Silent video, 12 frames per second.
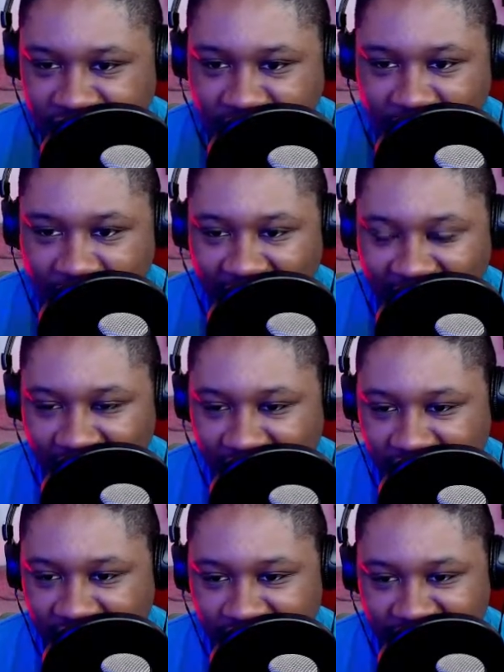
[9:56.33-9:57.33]
one of my
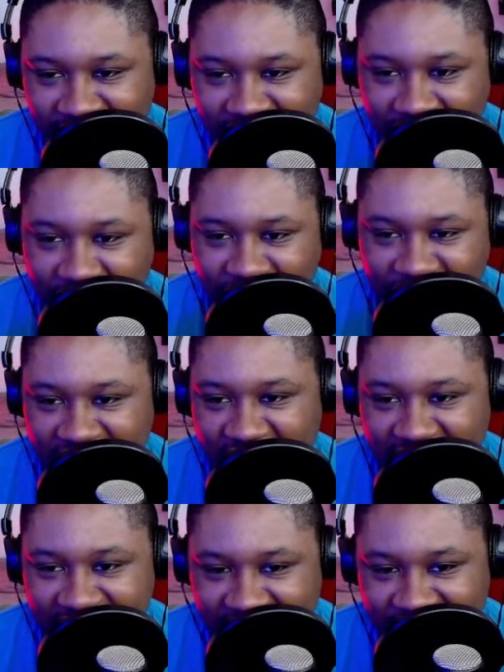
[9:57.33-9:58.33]
favorite units
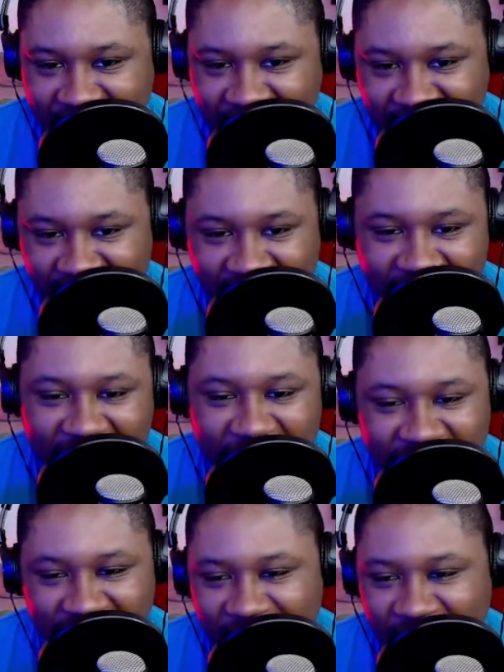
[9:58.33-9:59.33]
besides Esperanza. It goes
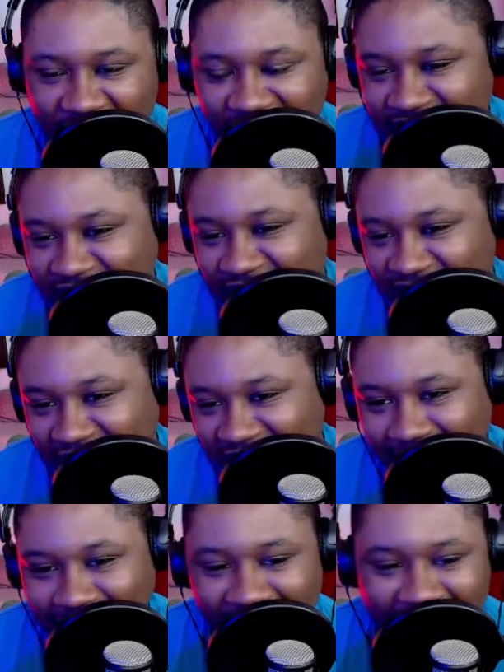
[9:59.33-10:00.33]
Esperanza and then
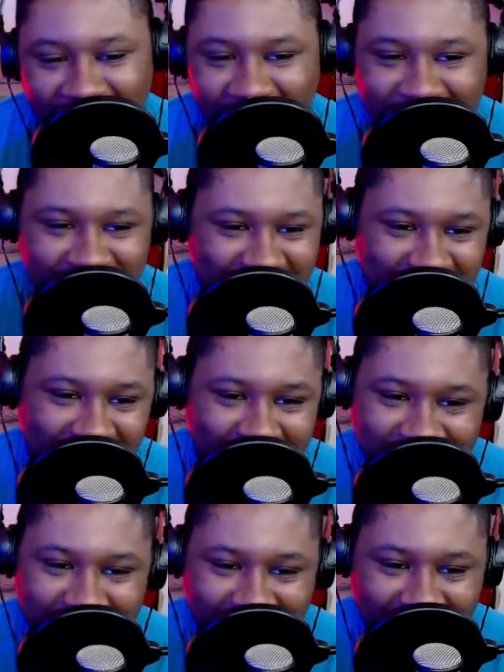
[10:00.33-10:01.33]
him, just
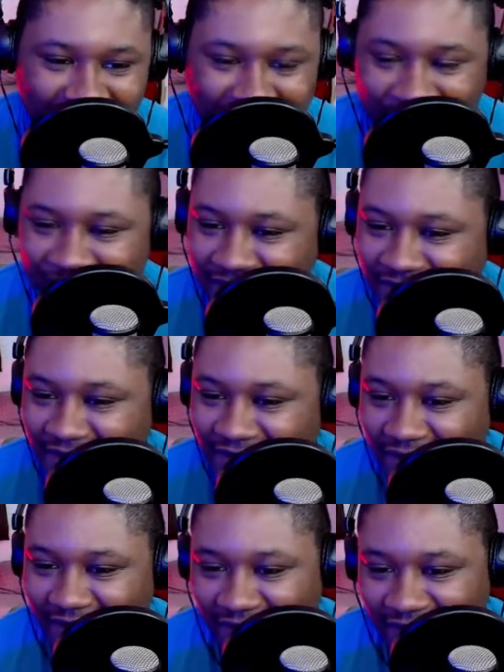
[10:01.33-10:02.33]
because I like them.
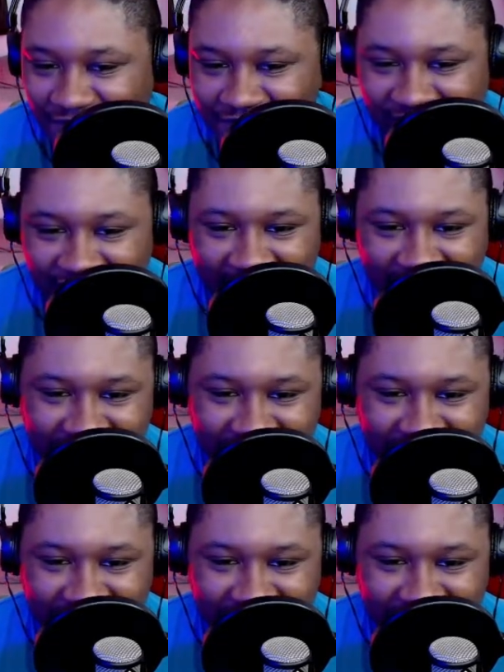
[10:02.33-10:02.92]
But yeah,